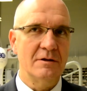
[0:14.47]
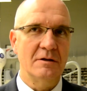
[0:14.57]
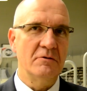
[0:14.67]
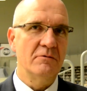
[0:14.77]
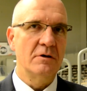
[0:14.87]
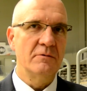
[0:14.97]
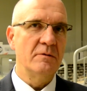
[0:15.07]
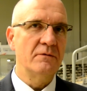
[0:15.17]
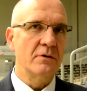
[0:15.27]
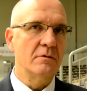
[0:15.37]
Uh, we were
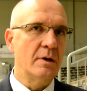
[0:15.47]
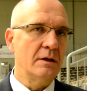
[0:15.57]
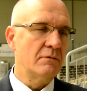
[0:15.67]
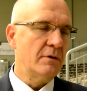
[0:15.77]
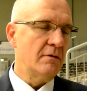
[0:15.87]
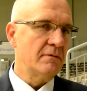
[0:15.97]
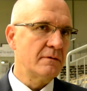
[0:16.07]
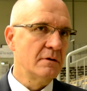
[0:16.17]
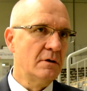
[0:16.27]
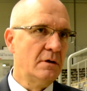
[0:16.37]
in front by 12,
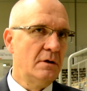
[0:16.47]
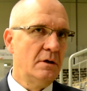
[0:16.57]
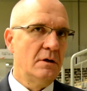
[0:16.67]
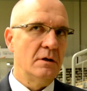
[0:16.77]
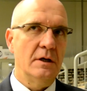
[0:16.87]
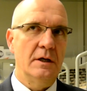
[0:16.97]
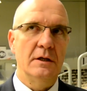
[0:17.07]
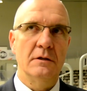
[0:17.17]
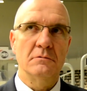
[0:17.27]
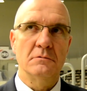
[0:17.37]

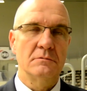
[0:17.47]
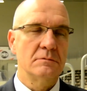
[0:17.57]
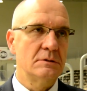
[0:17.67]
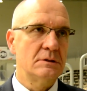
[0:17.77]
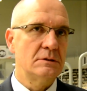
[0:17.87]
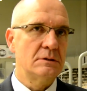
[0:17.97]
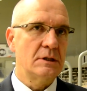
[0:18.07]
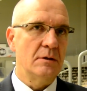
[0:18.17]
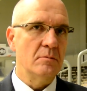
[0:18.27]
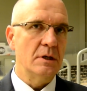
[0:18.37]
and
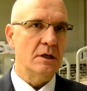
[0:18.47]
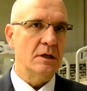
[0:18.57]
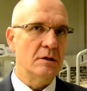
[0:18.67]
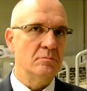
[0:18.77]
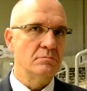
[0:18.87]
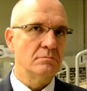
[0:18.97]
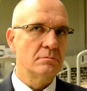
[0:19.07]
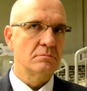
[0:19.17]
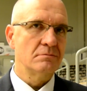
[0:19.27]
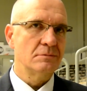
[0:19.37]
some uh,
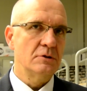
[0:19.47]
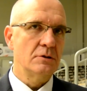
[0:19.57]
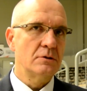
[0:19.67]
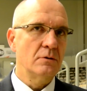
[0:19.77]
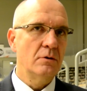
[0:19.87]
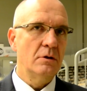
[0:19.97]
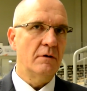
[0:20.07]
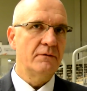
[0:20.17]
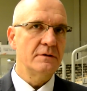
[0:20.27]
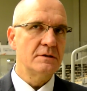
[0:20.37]
not so good
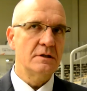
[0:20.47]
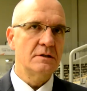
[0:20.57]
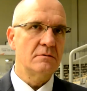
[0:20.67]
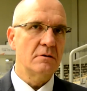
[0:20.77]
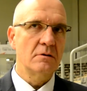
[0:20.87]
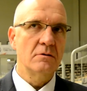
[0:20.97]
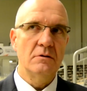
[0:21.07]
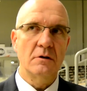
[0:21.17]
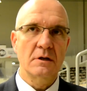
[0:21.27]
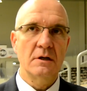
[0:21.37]
offenses, not
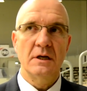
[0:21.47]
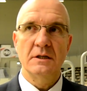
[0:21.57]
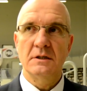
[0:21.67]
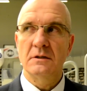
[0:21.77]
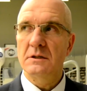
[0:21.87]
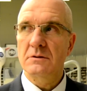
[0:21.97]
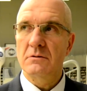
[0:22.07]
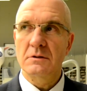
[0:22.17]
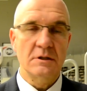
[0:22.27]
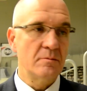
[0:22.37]
good organized, and they
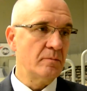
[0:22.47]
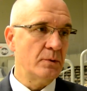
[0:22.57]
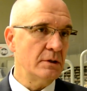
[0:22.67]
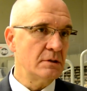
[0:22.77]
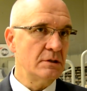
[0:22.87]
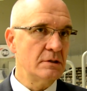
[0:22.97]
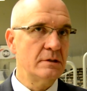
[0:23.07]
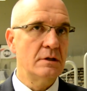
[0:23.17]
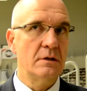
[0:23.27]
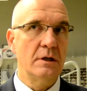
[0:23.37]
scored some points
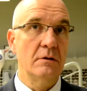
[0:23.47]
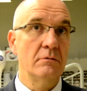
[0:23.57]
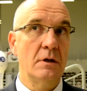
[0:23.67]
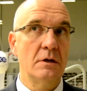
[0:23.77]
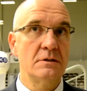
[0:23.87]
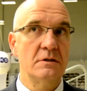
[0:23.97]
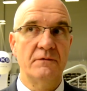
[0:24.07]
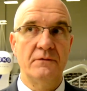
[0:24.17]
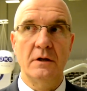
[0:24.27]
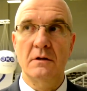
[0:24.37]
easier, and we lost the
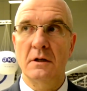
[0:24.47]
faith.